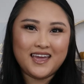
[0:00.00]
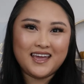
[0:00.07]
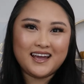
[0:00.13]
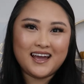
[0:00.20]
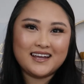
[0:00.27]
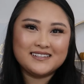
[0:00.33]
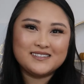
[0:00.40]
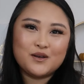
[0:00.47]
Hey
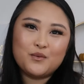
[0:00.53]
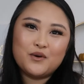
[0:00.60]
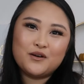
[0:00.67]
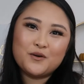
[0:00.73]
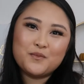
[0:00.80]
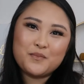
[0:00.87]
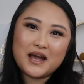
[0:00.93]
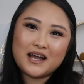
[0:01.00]
guys,
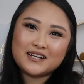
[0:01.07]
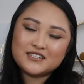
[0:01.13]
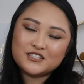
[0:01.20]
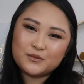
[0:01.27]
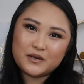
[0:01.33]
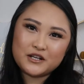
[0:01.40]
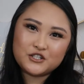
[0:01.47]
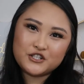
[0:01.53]
welcome back
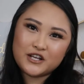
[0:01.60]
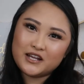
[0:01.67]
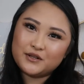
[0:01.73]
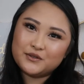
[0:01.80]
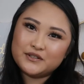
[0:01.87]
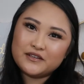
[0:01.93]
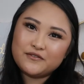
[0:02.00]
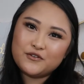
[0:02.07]
to my
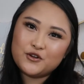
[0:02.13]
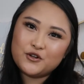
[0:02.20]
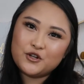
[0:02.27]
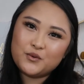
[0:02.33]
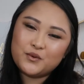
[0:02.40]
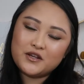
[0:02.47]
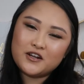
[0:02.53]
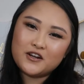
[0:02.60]
channel. If you're
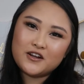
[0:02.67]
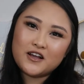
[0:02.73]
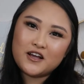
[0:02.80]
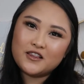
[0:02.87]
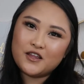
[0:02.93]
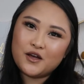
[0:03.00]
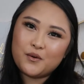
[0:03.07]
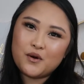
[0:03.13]
new here,
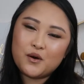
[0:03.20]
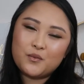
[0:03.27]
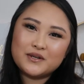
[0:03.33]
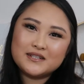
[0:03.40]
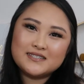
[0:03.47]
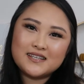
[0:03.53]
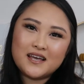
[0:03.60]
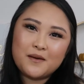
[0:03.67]
hello,
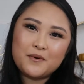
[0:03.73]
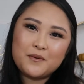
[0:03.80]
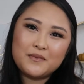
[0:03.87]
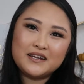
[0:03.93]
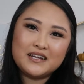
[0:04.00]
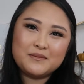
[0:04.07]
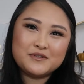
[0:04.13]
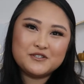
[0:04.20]
what's up?
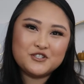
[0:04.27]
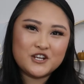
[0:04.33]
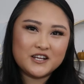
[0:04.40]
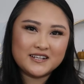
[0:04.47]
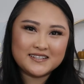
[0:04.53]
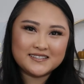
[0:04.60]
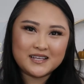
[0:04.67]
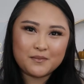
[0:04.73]
My name is
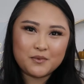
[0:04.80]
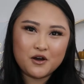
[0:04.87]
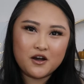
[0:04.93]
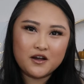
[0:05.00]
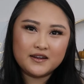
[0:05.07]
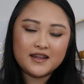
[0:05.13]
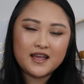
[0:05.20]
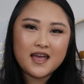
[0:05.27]
Jenny
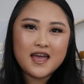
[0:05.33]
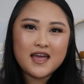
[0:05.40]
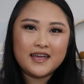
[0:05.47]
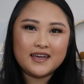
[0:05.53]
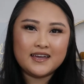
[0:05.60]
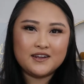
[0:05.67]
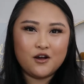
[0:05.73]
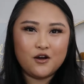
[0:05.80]
Saephan,
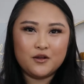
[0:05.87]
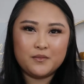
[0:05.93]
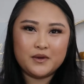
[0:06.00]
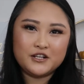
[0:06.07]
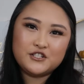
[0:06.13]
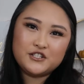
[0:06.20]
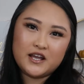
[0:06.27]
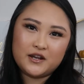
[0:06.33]
and on
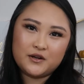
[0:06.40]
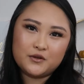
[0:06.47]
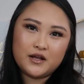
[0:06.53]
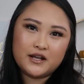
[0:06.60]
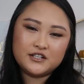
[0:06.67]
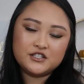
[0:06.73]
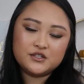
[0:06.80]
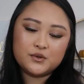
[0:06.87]
my channel
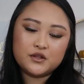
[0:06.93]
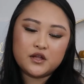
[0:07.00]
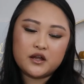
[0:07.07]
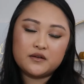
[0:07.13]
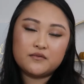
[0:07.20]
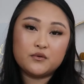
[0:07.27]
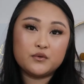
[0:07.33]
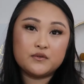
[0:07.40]
I do a lot
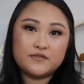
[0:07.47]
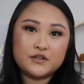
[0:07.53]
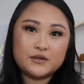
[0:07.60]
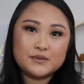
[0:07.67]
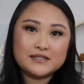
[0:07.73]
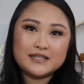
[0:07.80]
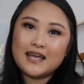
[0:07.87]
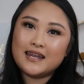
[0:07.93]
of
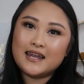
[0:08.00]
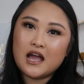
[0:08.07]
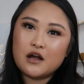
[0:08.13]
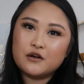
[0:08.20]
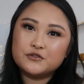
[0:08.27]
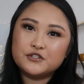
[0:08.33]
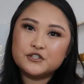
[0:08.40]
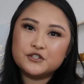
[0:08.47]
reviews and
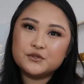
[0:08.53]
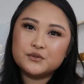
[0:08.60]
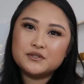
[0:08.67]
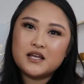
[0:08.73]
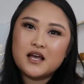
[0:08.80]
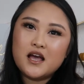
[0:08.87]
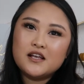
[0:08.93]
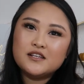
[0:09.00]

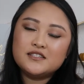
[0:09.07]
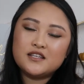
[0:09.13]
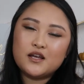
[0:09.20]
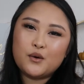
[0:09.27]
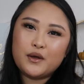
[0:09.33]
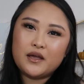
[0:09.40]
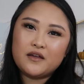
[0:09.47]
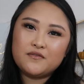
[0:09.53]
how-tos,
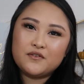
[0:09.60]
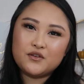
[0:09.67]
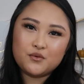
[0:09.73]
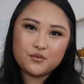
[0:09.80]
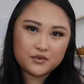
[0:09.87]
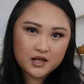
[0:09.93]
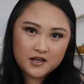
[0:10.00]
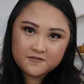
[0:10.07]
so if
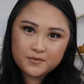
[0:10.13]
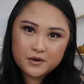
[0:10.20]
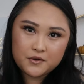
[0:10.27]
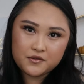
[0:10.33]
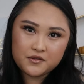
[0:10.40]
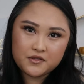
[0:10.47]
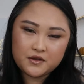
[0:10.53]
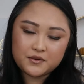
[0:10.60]
you love
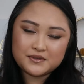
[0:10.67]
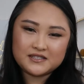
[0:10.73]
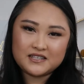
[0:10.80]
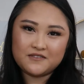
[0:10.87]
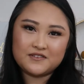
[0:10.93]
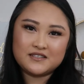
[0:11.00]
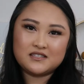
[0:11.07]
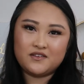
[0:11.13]
both of those,
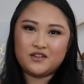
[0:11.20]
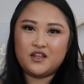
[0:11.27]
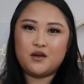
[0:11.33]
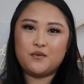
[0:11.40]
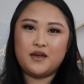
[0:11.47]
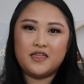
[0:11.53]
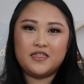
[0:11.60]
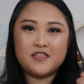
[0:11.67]
give this
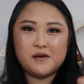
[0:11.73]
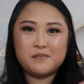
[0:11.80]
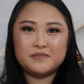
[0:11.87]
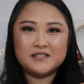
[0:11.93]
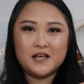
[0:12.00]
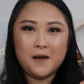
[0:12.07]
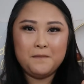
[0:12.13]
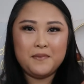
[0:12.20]
video a
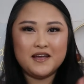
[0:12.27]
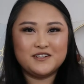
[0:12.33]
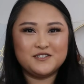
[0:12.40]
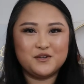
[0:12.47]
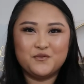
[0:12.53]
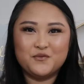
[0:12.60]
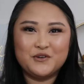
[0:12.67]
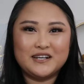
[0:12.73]
thumbs up and
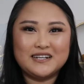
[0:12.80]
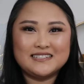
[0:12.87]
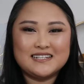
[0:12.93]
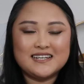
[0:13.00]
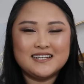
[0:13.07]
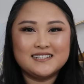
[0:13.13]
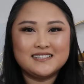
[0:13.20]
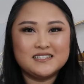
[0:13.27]
don't forget
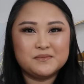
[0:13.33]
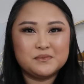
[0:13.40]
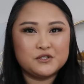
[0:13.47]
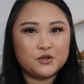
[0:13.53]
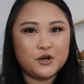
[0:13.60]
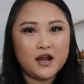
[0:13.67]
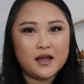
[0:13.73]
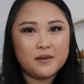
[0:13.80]
to hit
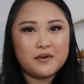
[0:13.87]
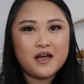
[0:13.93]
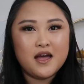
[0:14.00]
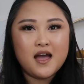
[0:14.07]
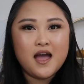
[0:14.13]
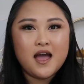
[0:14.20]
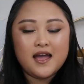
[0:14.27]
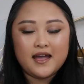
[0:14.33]
subscribe.
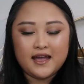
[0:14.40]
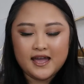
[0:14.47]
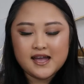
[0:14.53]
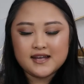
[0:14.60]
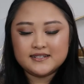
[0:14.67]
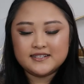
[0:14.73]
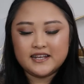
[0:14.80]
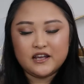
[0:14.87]

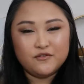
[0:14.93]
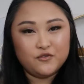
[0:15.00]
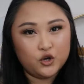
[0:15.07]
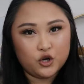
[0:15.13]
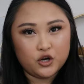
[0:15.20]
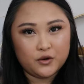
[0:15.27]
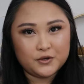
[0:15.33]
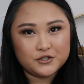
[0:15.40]
And if
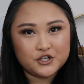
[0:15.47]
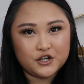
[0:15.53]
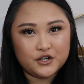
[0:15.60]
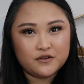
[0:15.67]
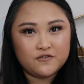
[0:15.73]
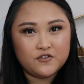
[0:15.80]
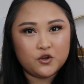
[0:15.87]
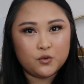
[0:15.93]
you're a
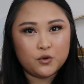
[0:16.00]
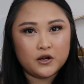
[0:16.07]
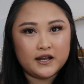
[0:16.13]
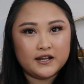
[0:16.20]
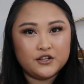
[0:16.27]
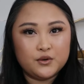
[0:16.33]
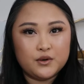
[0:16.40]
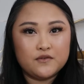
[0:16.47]
returning viewer
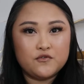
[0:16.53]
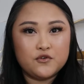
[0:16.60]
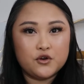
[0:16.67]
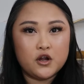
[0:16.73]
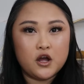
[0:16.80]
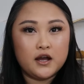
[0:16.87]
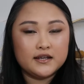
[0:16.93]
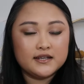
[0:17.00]
and you have
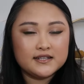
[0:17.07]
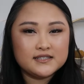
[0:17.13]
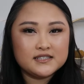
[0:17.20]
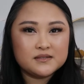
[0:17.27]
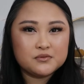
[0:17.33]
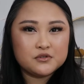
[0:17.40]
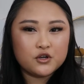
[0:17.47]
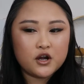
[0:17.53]
not hit
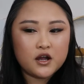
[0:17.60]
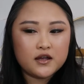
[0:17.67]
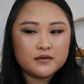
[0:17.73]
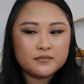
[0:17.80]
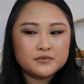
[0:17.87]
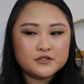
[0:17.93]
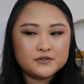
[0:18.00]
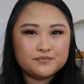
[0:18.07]

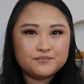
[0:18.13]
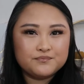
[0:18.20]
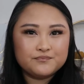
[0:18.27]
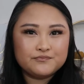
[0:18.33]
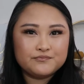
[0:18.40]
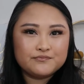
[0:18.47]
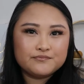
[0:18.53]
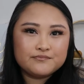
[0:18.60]
subscribed,
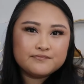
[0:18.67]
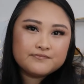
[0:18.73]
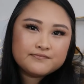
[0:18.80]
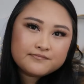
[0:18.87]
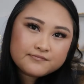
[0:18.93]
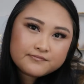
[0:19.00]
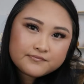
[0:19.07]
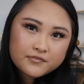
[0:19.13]
what
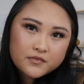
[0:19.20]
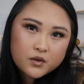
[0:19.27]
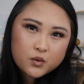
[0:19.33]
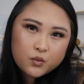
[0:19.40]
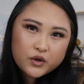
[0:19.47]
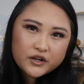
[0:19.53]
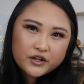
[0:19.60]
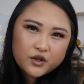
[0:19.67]

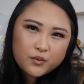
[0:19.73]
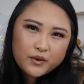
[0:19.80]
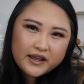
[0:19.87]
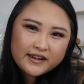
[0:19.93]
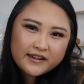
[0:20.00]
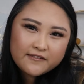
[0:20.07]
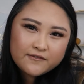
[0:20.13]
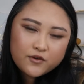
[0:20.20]
are you
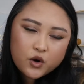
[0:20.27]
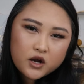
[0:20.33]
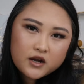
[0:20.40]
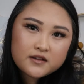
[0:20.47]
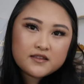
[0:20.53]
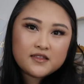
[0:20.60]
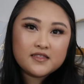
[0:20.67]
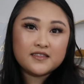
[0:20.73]
waiting for?
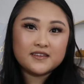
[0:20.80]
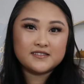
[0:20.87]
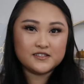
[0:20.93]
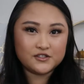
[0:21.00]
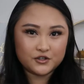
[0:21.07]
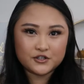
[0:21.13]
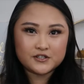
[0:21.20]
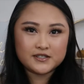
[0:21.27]
This
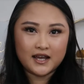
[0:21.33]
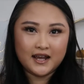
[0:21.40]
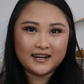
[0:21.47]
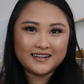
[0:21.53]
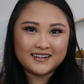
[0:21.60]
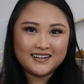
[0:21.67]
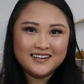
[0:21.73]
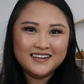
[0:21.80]
is your
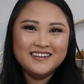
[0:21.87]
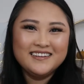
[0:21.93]
sign.